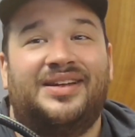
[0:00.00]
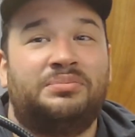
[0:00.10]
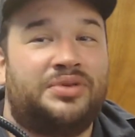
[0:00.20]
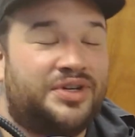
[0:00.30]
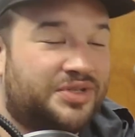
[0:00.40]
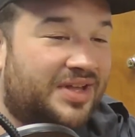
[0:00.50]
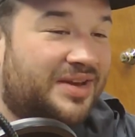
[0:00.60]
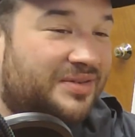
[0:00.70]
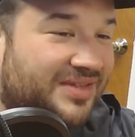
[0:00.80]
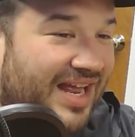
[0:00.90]
Pretty sure that
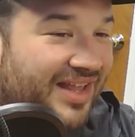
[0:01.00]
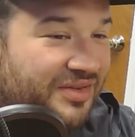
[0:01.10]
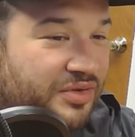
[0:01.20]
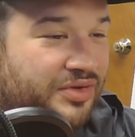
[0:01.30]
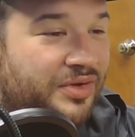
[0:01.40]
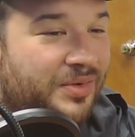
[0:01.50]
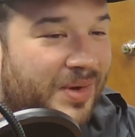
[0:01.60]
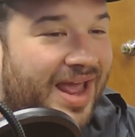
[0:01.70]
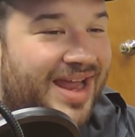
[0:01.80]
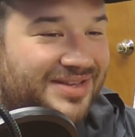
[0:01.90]
dude's got like 2
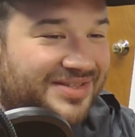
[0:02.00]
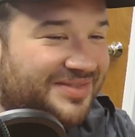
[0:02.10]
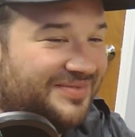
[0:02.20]
grenades.